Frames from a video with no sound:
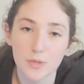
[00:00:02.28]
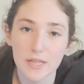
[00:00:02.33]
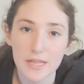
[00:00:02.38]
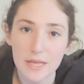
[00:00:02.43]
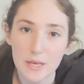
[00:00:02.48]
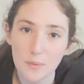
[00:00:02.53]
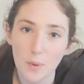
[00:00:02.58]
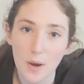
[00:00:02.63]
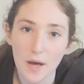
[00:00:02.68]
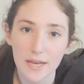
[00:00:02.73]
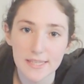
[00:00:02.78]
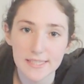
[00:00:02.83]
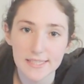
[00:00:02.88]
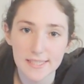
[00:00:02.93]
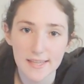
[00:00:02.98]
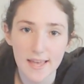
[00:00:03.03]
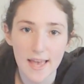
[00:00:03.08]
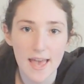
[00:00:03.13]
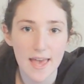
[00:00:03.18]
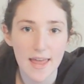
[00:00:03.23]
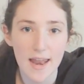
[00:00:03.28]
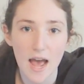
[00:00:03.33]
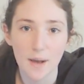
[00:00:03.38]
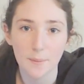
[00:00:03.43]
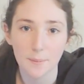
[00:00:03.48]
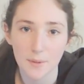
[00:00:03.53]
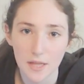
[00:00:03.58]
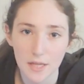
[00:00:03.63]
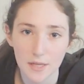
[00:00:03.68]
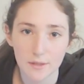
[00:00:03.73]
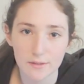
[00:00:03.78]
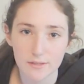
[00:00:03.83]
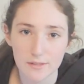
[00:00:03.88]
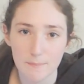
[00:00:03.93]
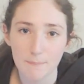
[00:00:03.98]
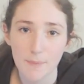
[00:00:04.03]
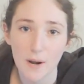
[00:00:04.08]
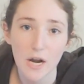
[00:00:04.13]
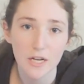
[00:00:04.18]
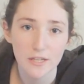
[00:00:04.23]
really wanted to get up close
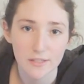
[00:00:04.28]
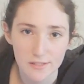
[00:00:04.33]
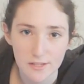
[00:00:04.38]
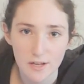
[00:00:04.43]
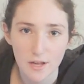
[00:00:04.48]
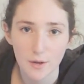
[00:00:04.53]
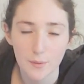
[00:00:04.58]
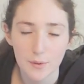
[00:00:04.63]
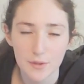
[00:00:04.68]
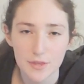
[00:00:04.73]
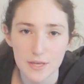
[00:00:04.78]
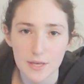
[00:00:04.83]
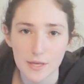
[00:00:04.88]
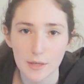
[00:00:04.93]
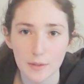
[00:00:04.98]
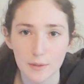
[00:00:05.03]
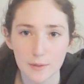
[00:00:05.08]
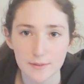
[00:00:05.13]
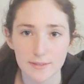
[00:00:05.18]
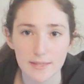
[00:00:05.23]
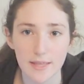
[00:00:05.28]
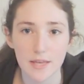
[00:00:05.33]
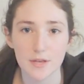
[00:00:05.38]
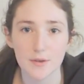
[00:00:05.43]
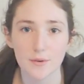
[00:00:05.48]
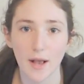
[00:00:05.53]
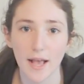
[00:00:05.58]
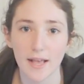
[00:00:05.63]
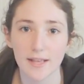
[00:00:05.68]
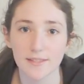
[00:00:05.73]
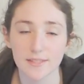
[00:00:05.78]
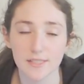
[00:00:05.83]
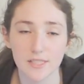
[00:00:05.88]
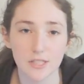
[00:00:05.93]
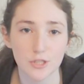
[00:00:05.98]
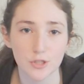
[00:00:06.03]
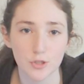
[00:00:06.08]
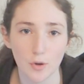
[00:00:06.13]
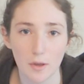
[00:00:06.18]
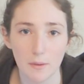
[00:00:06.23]
and personal with you so that you guys
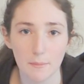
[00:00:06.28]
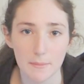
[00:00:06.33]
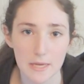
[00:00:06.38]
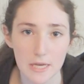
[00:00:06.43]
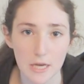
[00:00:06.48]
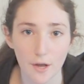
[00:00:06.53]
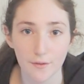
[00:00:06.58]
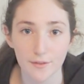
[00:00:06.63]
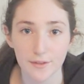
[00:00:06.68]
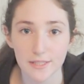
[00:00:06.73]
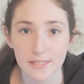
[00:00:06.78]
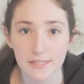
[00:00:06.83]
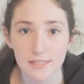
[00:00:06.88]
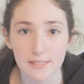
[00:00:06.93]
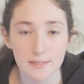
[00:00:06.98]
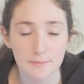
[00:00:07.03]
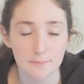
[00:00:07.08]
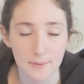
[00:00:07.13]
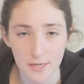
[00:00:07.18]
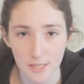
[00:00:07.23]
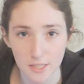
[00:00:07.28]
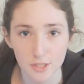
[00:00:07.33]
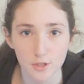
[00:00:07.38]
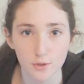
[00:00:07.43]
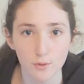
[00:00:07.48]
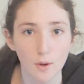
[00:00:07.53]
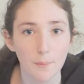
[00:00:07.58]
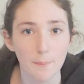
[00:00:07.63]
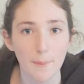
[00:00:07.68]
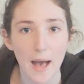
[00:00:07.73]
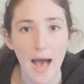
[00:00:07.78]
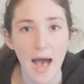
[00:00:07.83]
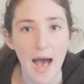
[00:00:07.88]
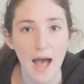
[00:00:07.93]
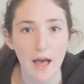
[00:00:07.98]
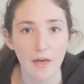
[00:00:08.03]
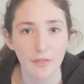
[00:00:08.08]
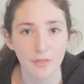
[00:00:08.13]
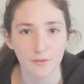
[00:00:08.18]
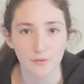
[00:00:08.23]
can join me on this spiritual
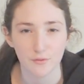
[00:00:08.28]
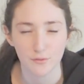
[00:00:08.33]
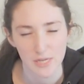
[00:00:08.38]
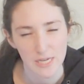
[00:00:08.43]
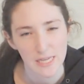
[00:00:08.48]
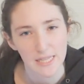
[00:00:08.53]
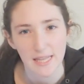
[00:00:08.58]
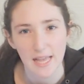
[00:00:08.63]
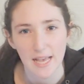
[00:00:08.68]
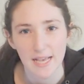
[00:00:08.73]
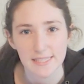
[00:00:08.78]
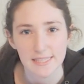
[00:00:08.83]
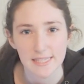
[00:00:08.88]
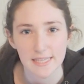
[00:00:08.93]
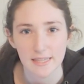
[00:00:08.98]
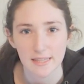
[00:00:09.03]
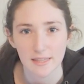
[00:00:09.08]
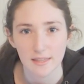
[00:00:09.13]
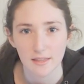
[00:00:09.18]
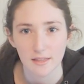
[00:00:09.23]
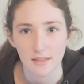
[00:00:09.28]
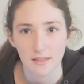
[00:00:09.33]
path of realizing